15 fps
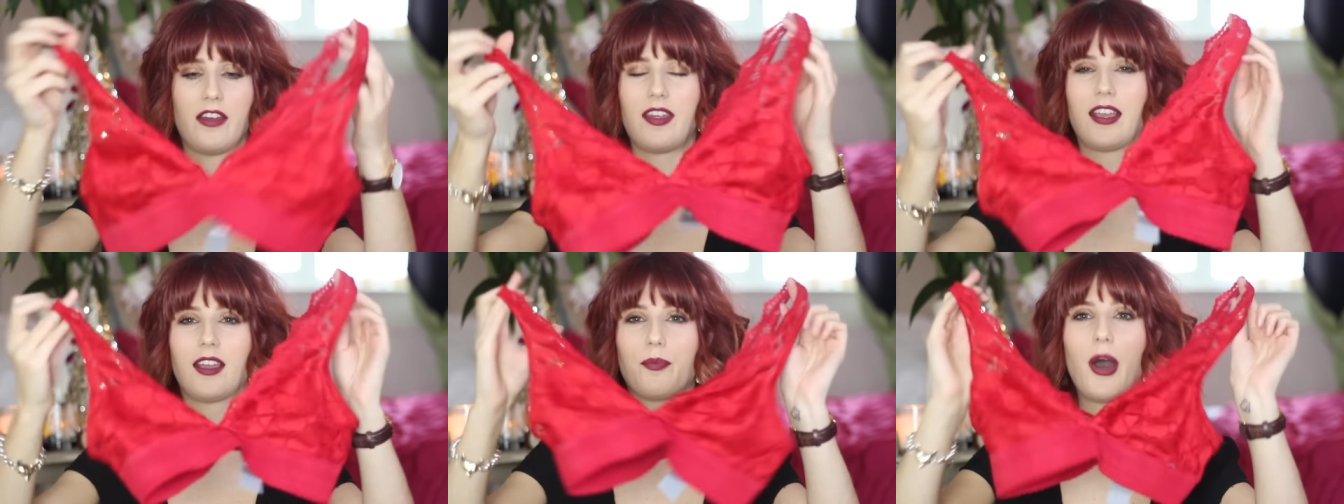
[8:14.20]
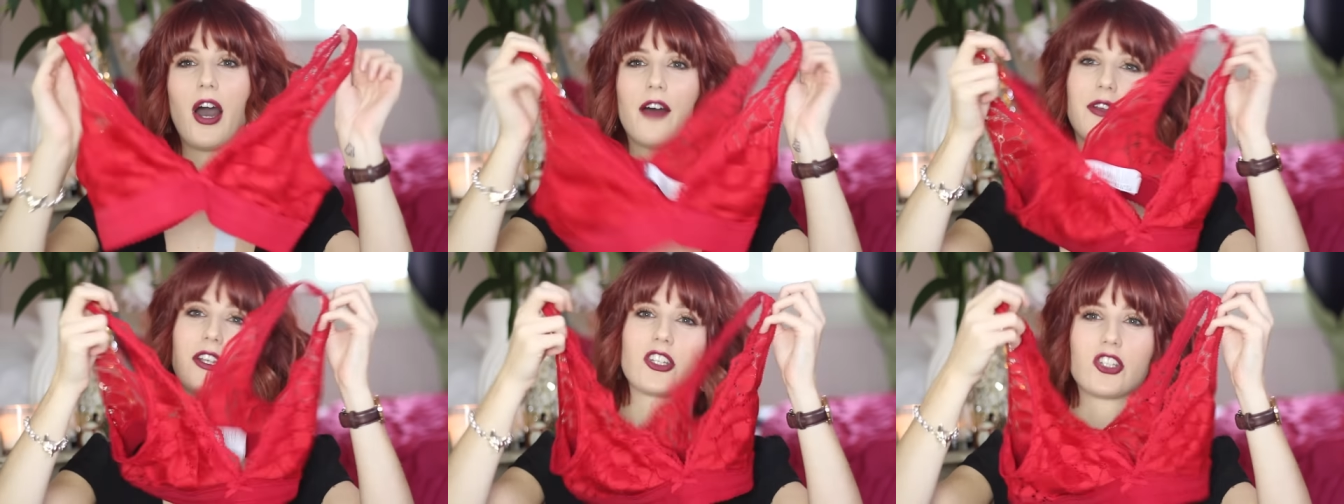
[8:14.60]
I think
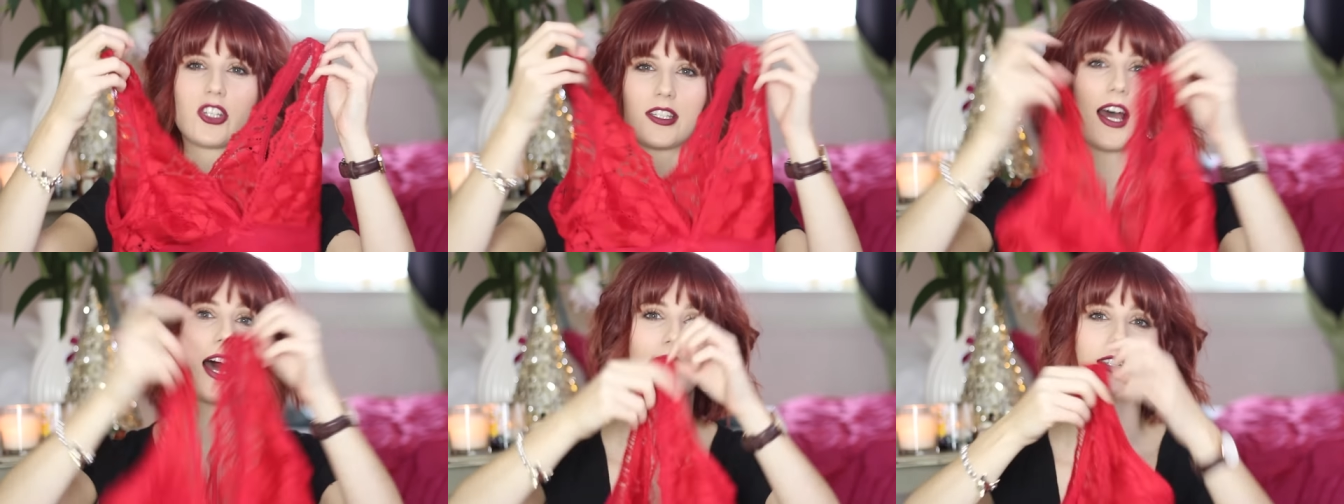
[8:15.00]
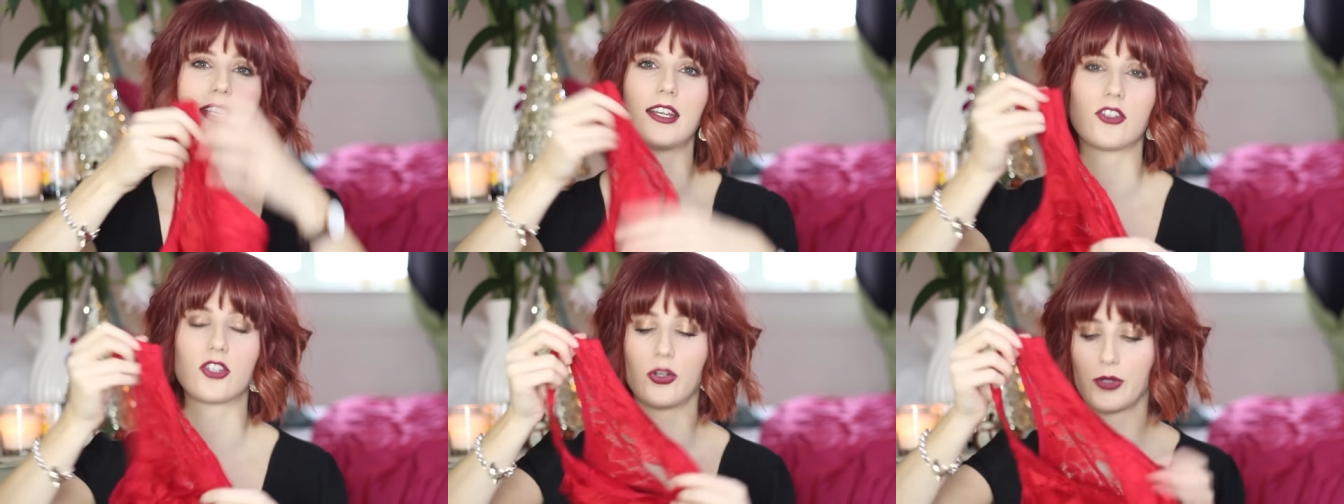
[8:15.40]
perfect to just add
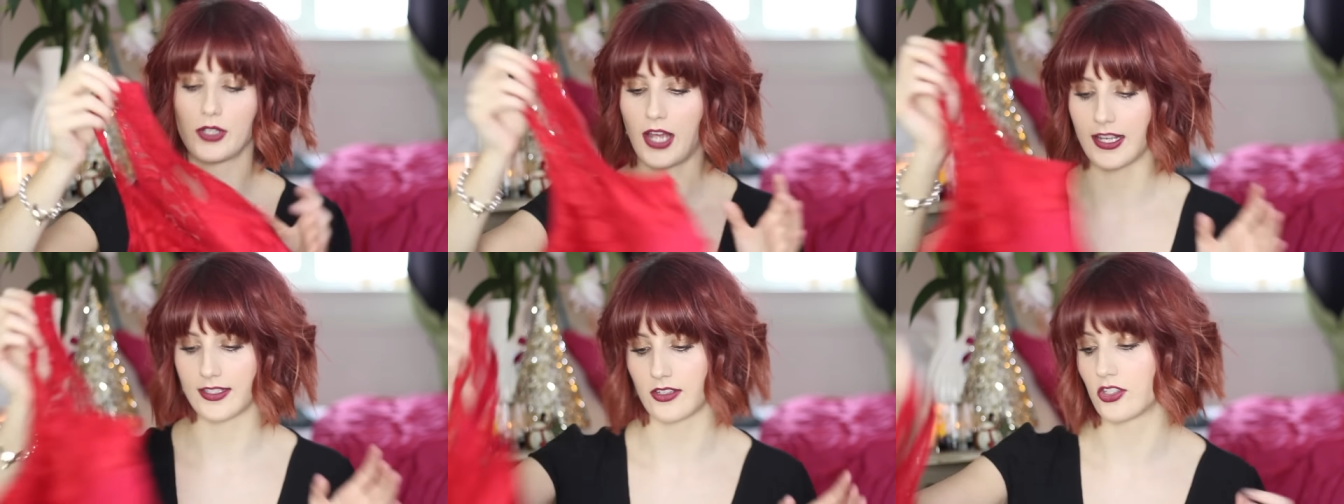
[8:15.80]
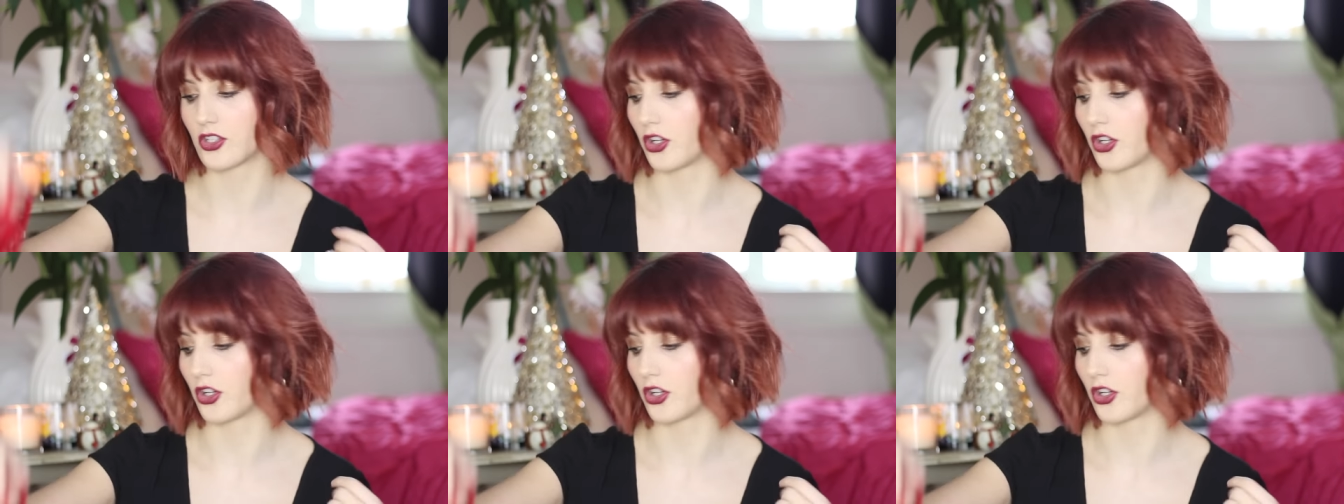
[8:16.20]
into it as a